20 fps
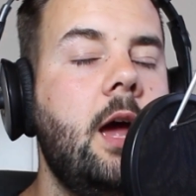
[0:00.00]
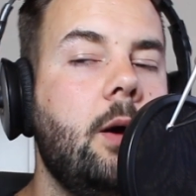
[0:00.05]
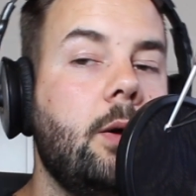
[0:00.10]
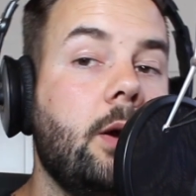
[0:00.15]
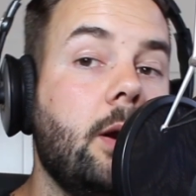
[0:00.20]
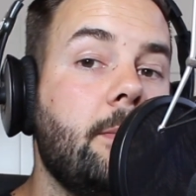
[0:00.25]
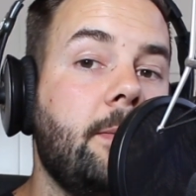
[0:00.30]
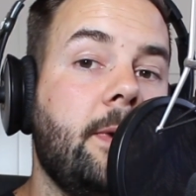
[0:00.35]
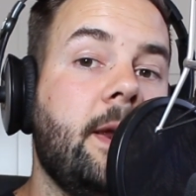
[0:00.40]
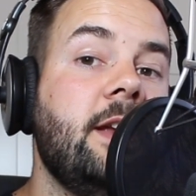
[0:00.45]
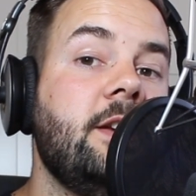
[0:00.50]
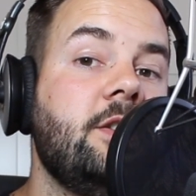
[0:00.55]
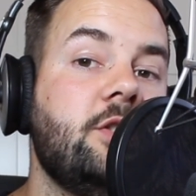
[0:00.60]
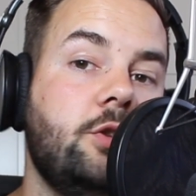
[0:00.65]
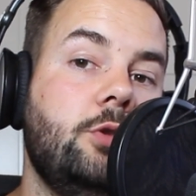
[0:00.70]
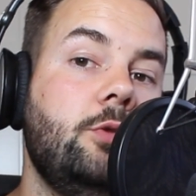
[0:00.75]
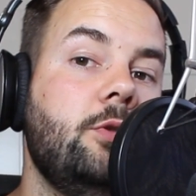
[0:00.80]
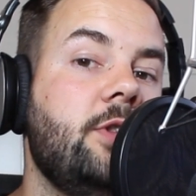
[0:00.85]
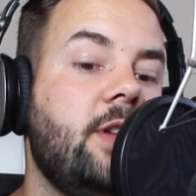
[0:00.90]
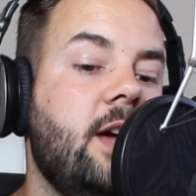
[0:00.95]
We're going to be playing
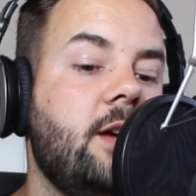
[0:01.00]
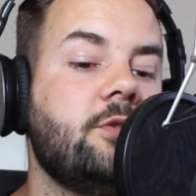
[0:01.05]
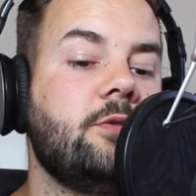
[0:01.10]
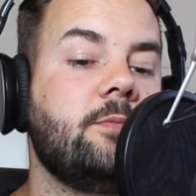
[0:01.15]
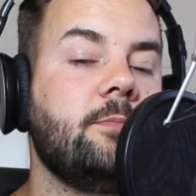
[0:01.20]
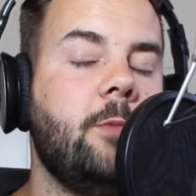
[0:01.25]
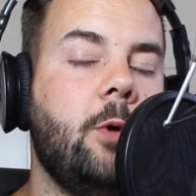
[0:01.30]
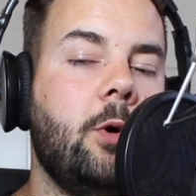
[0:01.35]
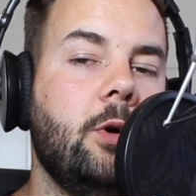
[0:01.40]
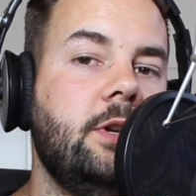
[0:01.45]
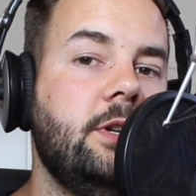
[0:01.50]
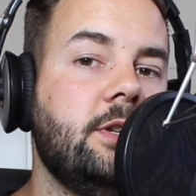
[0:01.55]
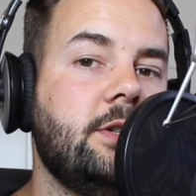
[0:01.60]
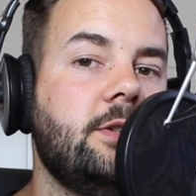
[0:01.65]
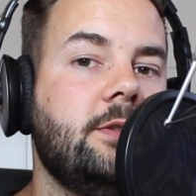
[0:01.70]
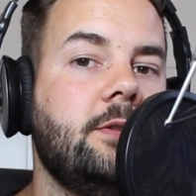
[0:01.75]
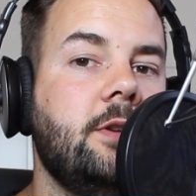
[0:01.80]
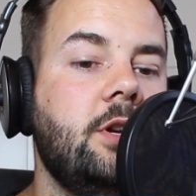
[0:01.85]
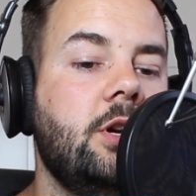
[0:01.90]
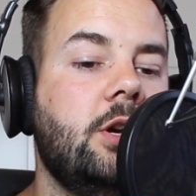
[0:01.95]
2,000
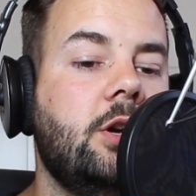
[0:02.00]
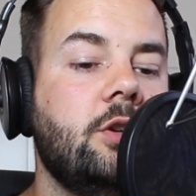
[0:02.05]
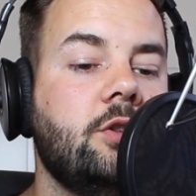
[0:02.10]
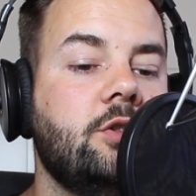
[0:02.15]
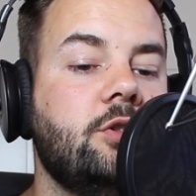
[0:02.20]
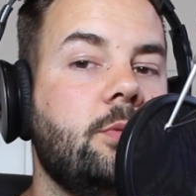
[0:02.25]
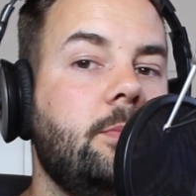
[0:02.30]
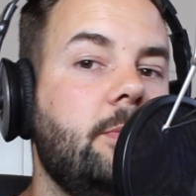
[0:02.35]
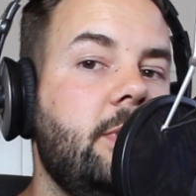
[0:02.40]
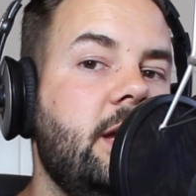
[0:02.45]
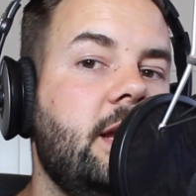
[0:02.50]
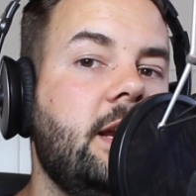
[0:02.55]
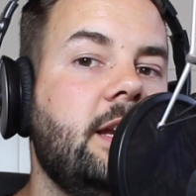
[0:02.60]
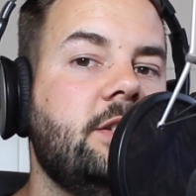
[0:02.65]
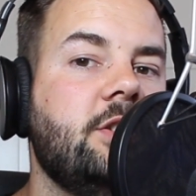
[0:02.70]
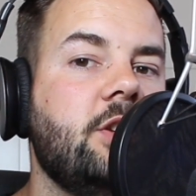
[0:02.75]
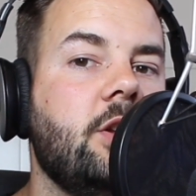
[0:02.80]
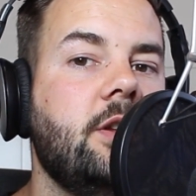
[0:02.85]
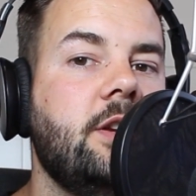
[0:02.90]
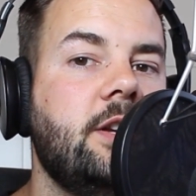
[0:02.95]
points. You can submit your
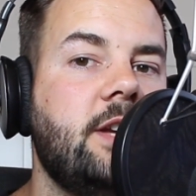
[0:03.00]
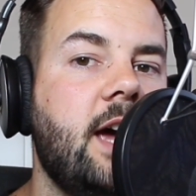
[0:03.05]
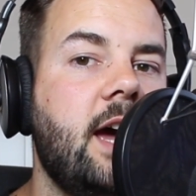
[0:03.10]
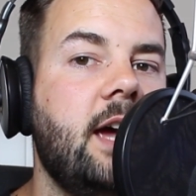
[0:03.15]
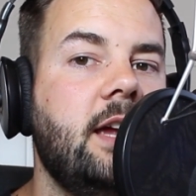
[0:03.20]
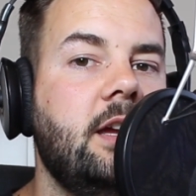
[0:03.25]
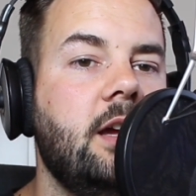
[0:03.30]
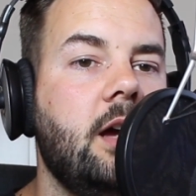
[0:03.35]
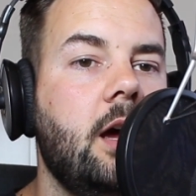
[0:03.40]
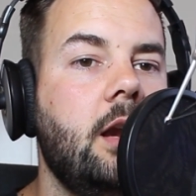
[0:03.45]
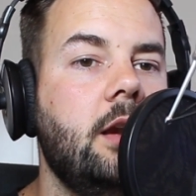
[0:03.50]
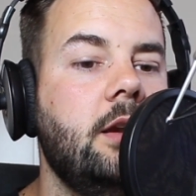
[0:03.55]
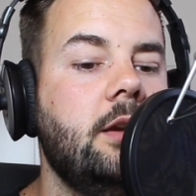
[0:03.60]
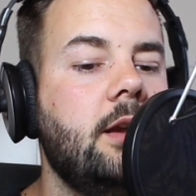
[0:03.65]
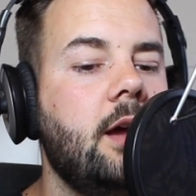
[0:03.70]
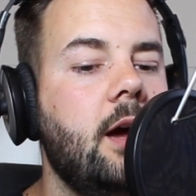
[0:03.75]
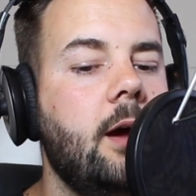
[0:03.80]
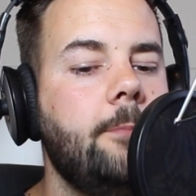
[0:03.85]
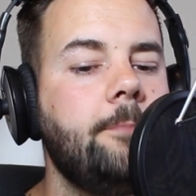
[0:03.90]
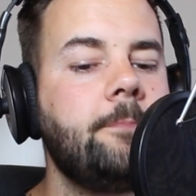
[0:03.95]
list on the day,
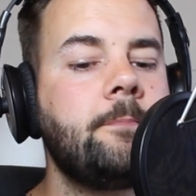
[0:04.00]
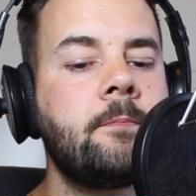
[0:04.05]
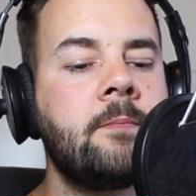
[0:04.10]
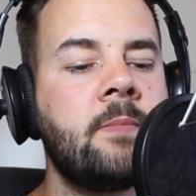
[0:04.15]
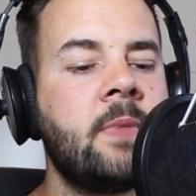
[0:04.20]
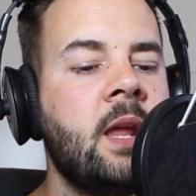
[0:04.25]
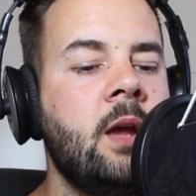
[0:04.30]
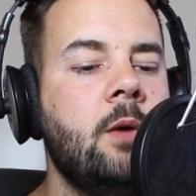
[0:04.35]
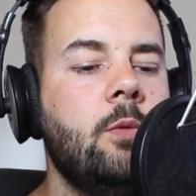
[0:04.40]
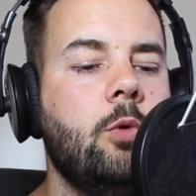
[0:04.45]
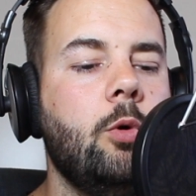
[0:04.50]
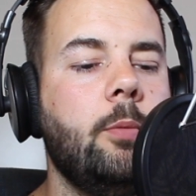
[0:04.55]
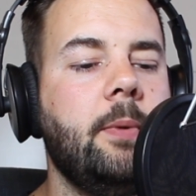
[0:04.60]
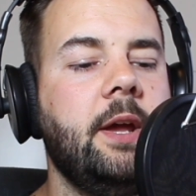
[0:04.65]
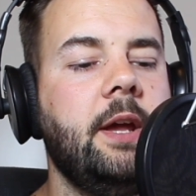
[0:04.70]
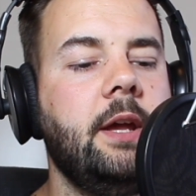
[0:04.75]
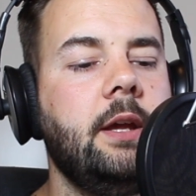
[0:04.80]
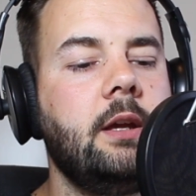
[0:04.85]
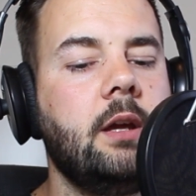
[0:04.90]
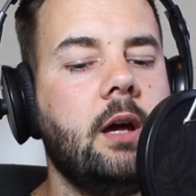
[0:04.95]
and we'll
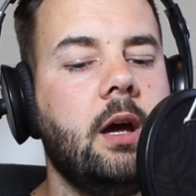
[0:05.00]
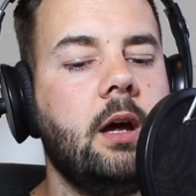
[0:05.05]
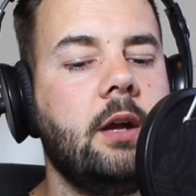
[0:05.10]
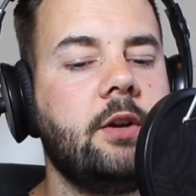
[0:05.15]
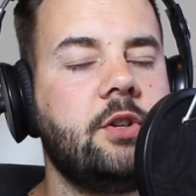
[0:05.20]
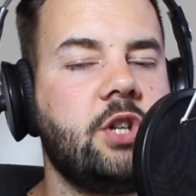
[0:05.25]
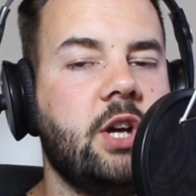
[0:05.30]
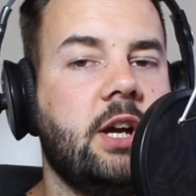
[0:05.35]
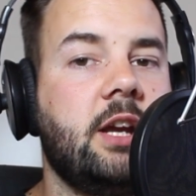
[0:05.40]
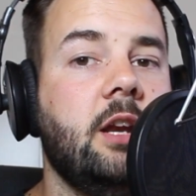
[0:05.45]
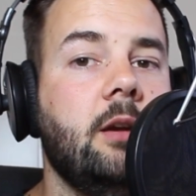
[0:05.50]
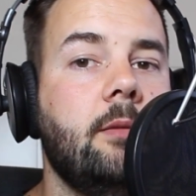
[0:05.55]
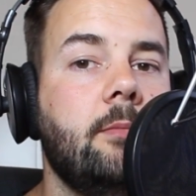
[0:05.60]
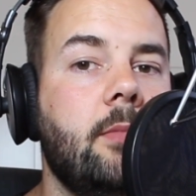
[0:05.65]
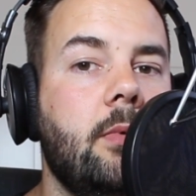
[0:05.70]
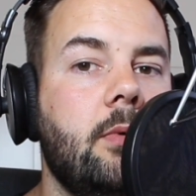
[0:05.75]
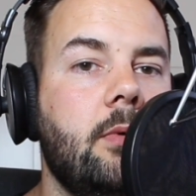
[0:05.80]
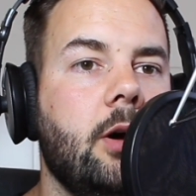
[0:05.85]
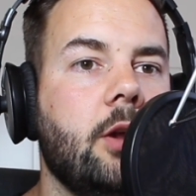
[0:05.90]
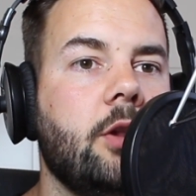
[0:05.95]
be checking
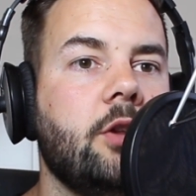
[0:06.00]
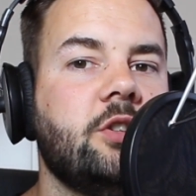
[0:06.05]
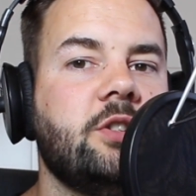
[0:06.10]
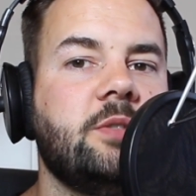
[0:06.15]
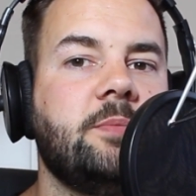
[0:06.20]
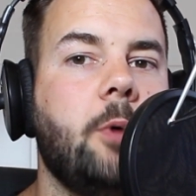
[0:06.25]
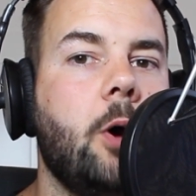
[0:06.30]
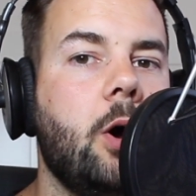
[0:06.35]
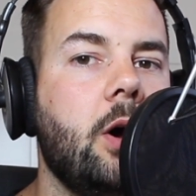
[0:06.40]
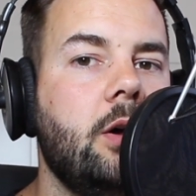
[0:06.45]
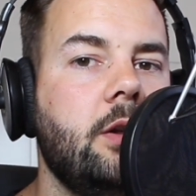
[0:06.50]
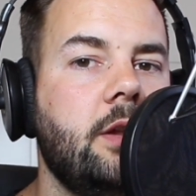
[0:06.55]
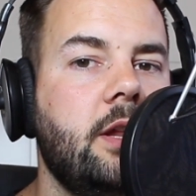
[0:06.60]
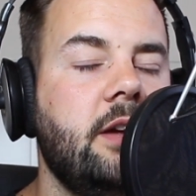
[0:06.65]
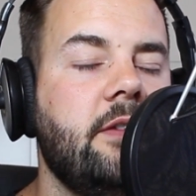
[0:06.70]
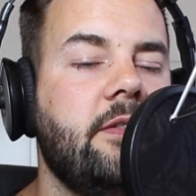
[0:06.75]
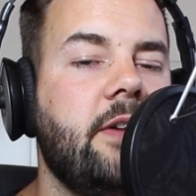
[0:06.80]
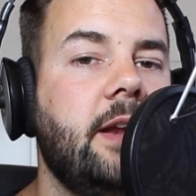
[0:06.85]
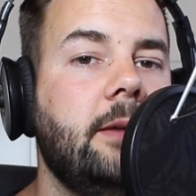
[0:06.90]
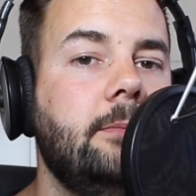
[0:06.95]
them on the spot at
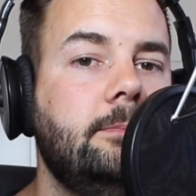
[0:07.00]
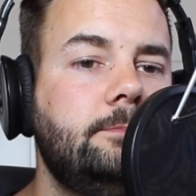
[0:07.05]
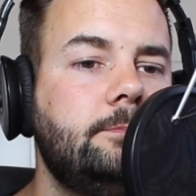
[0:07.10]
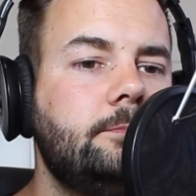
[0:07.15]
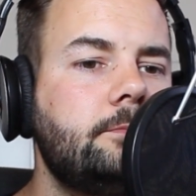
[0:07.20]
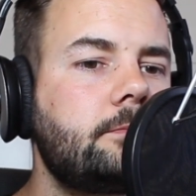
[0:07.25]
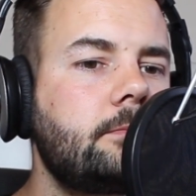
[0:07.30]
the event.